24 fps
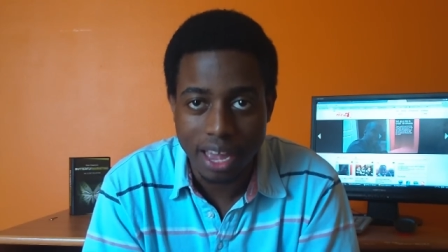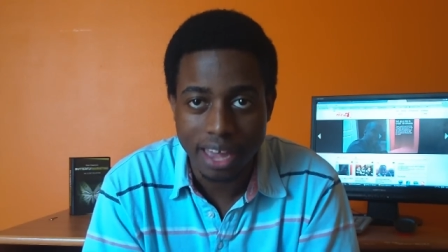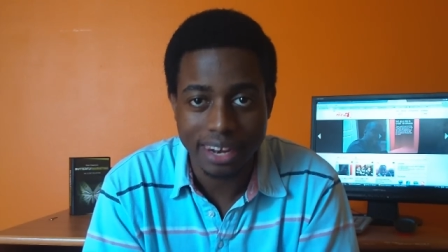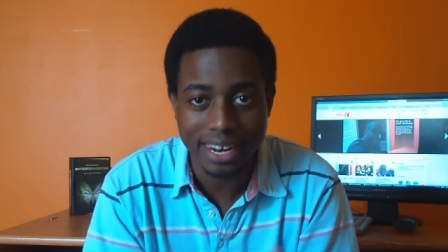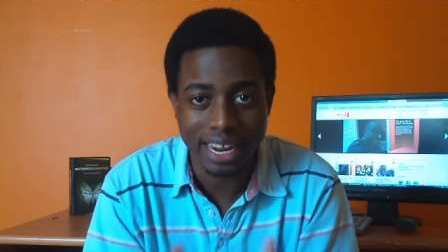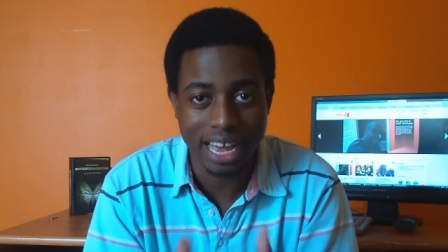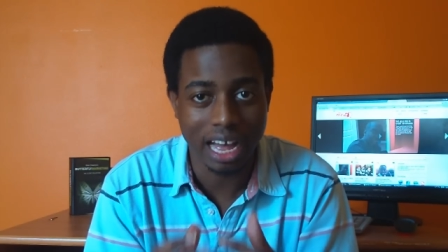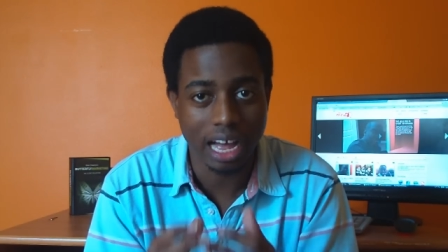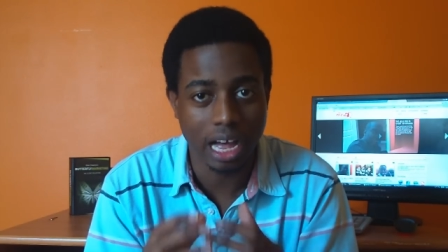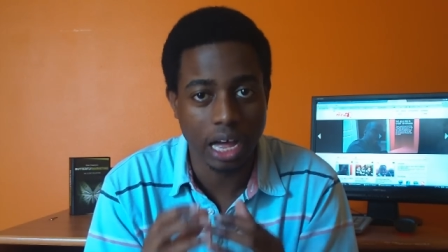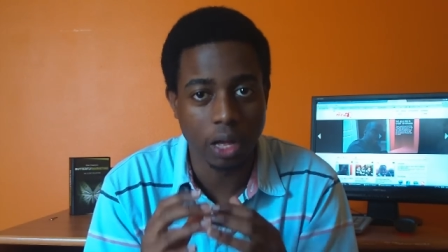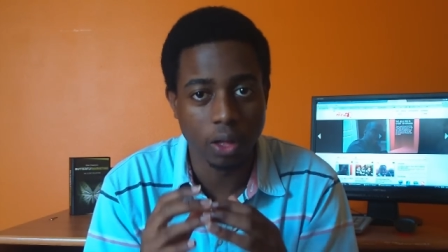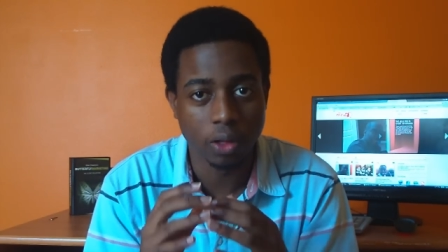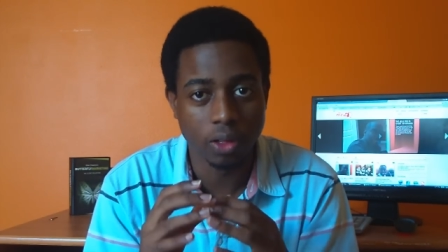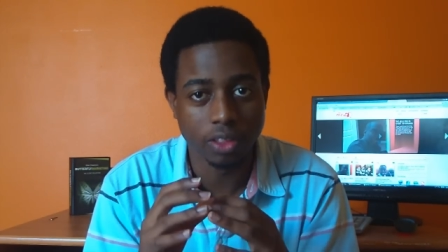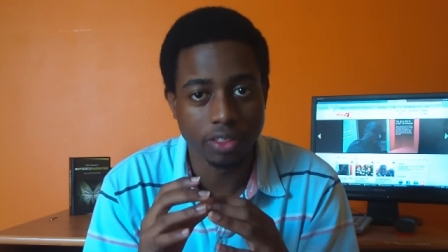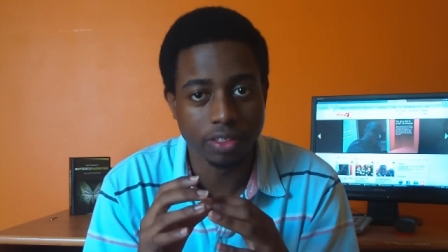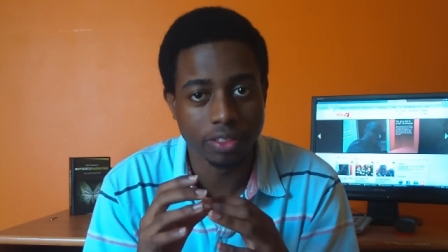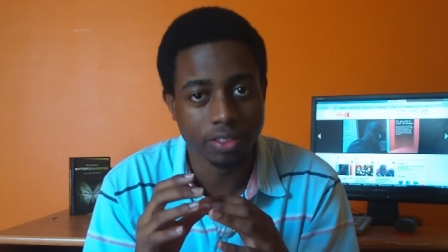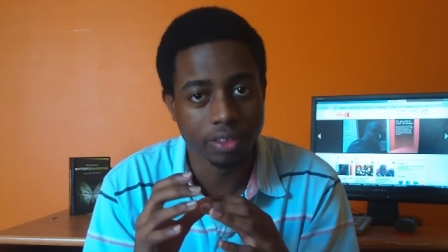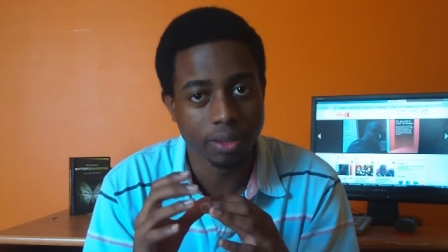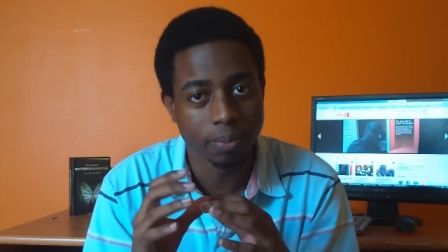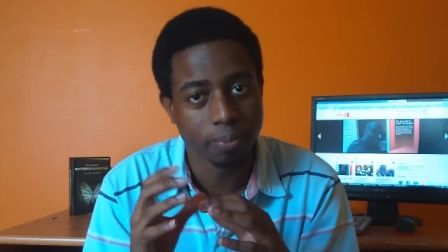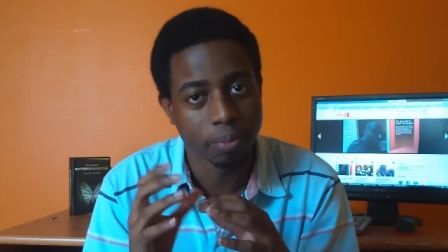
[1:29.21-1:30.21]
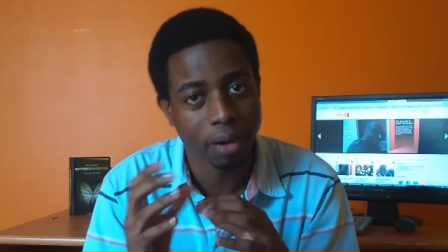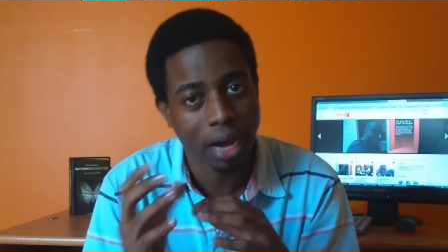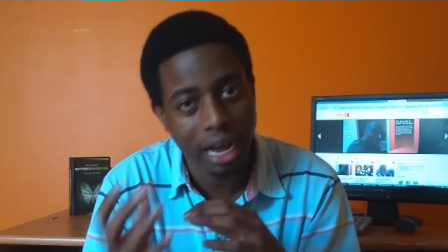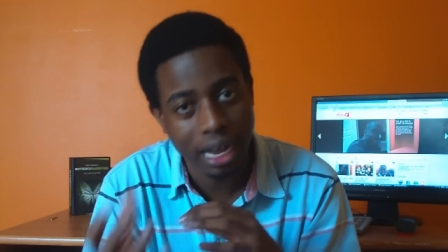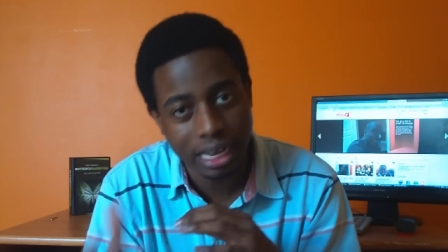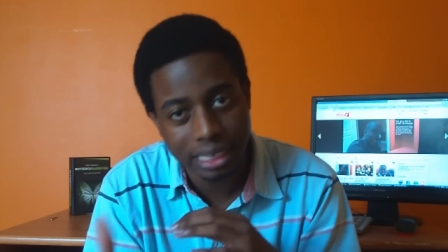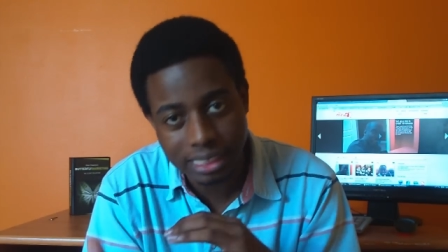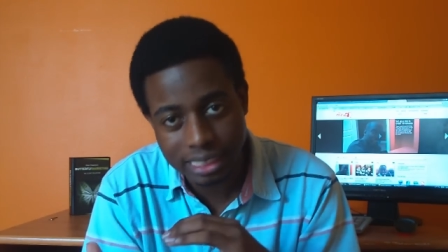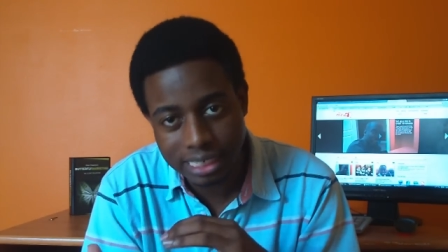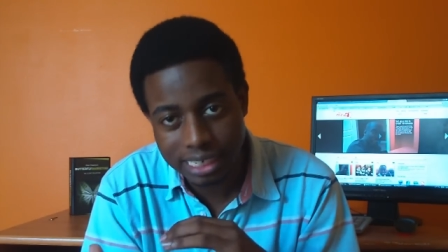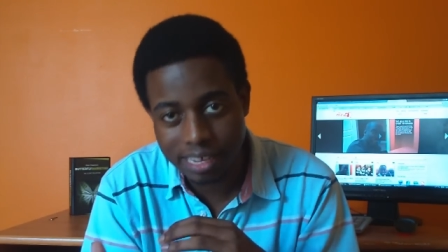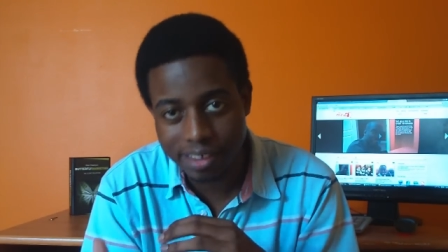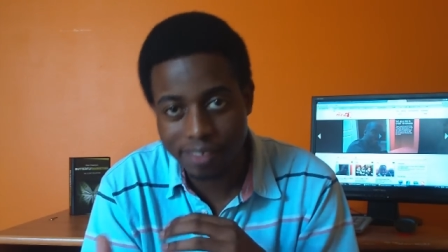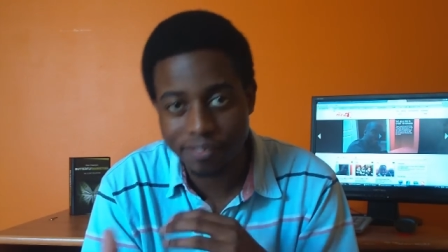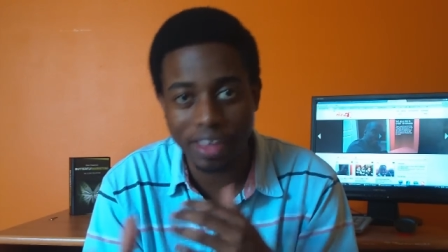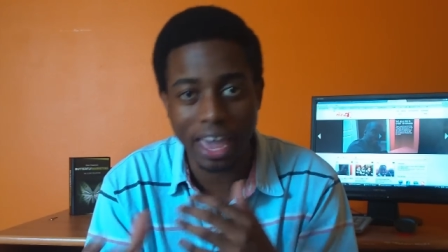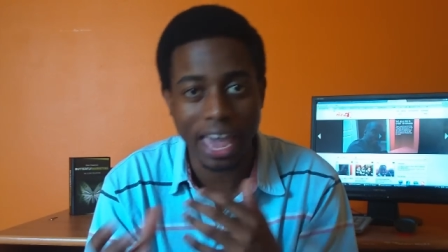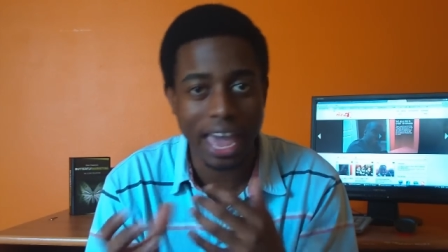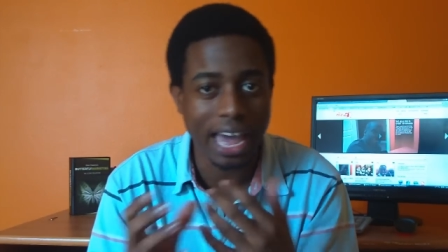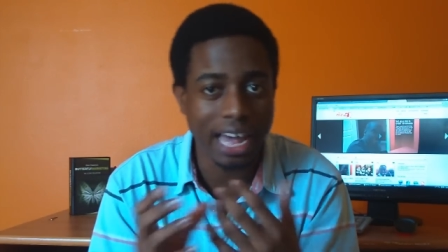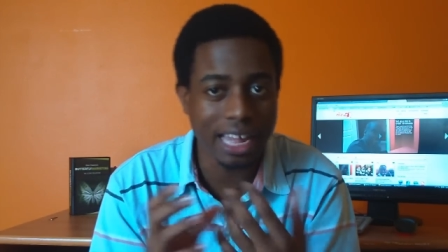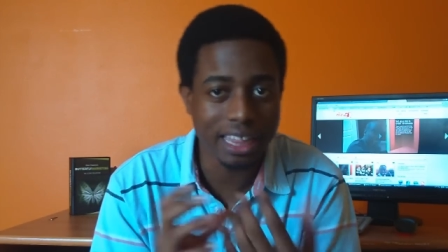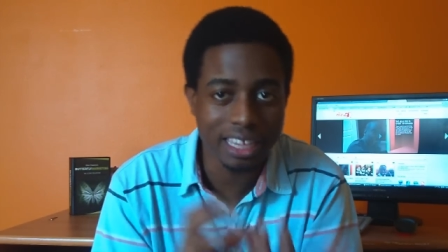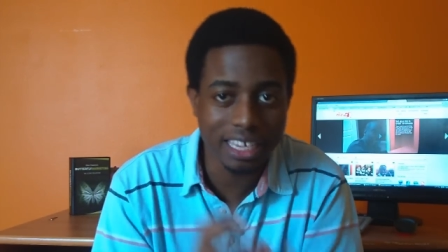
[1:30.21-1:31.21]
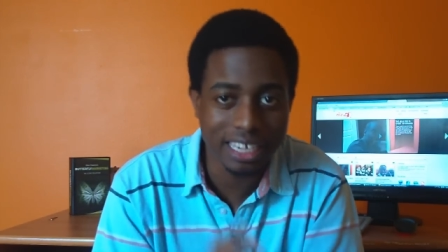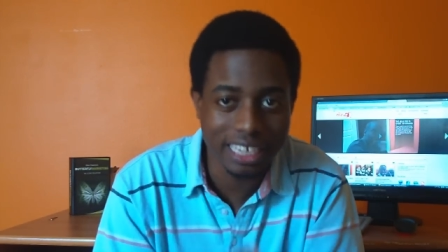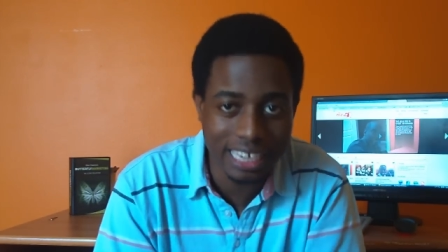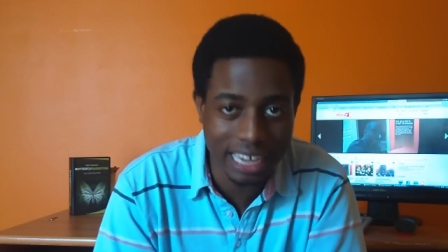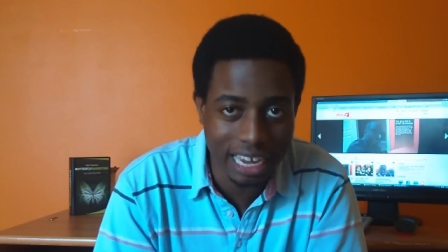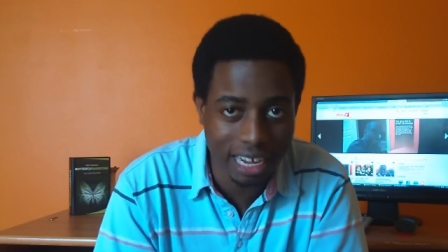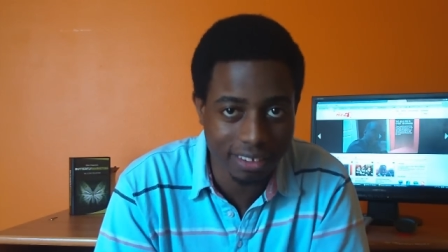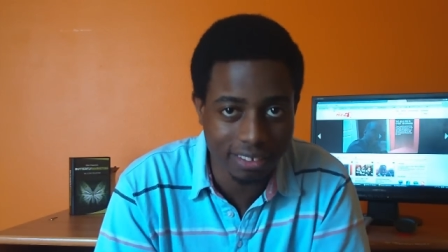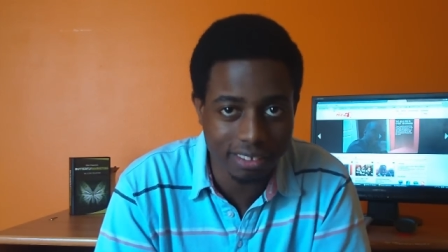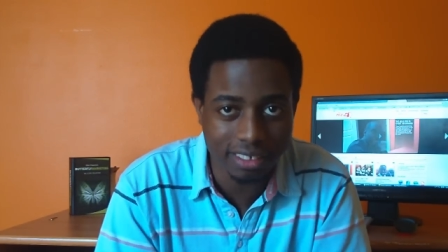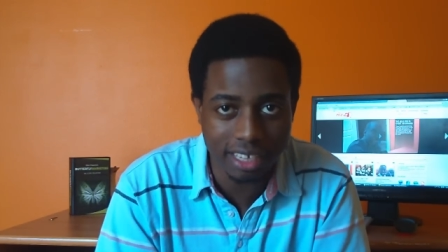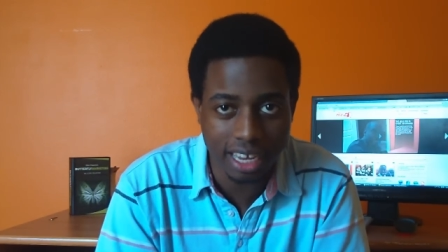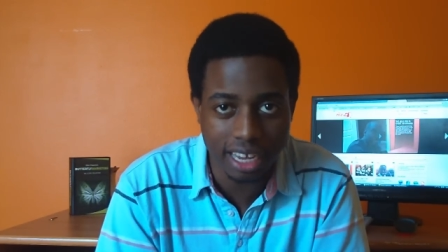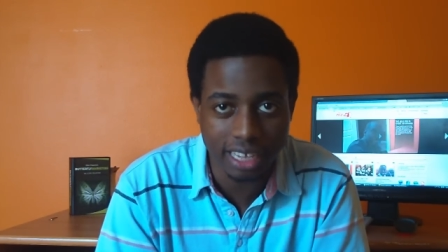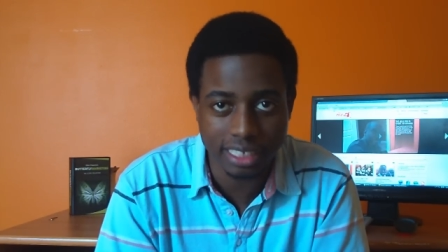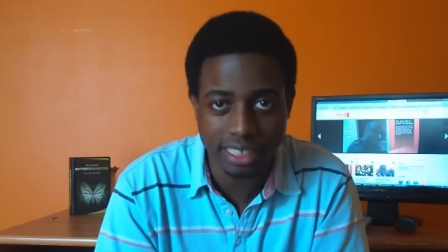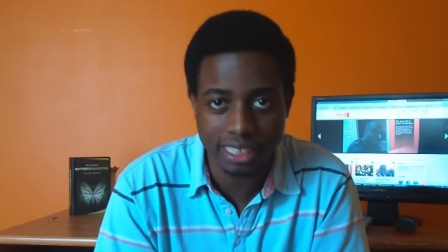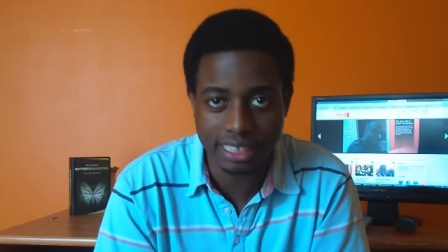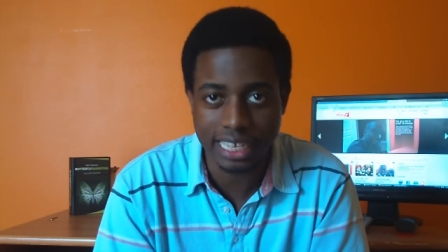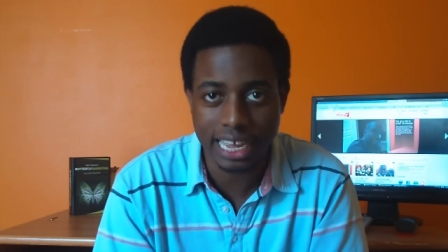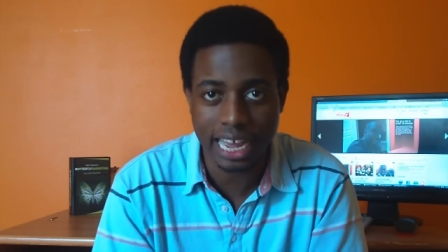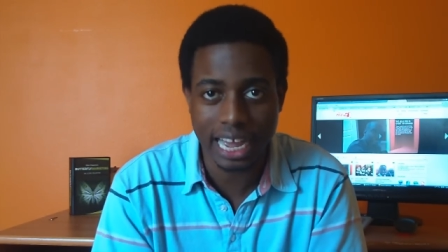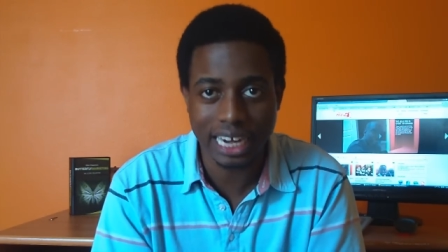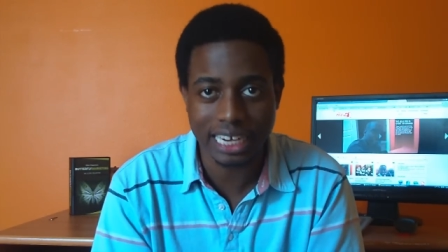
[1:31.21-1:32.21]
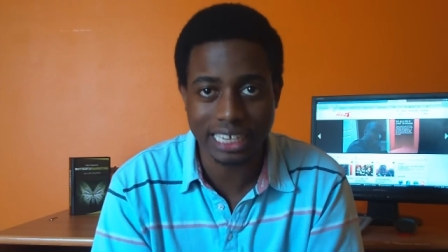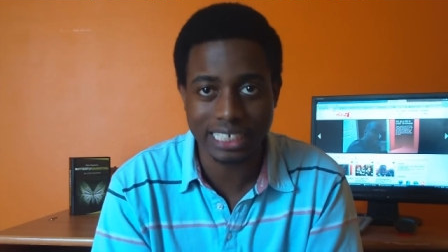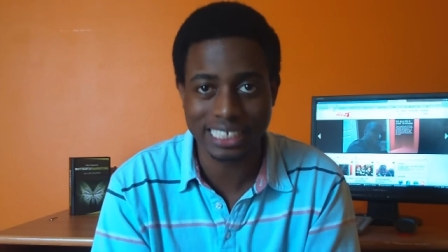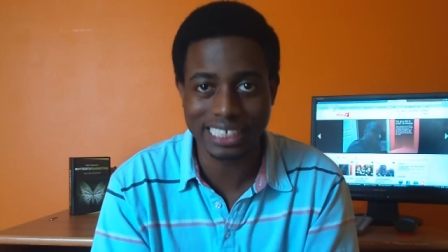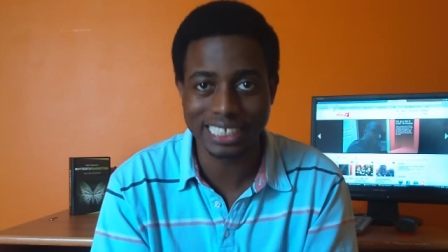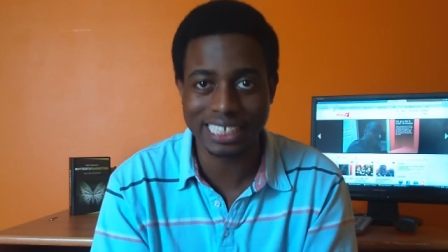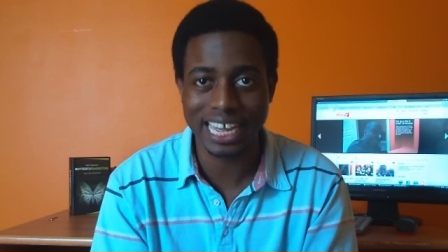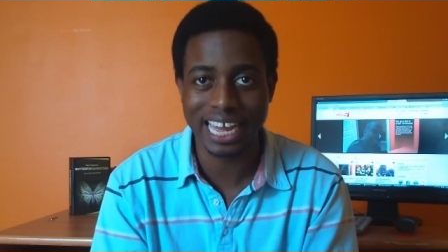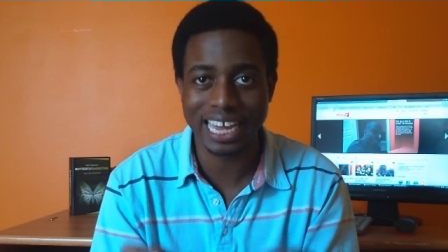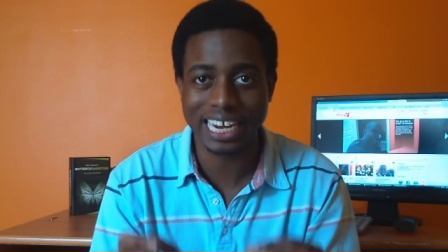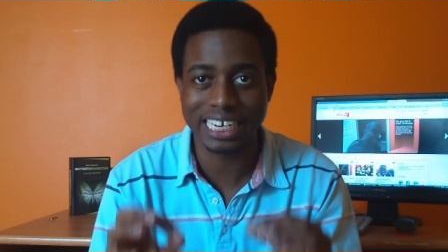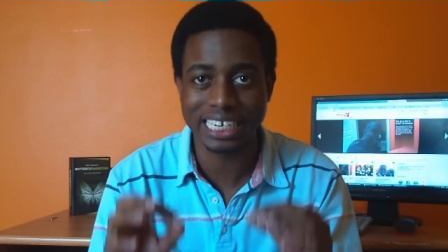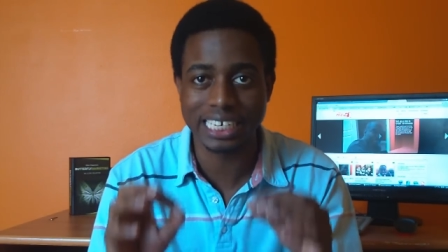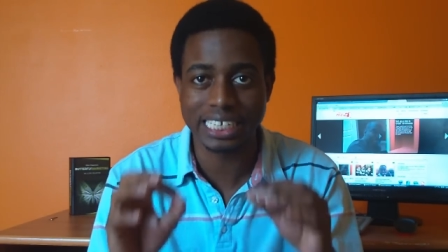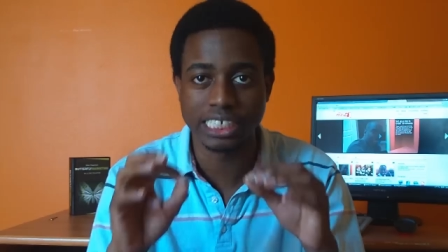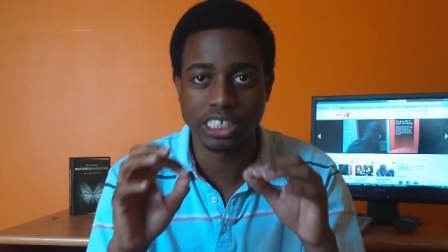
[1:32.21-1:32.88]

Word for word: Now, the positive and the downside to that is that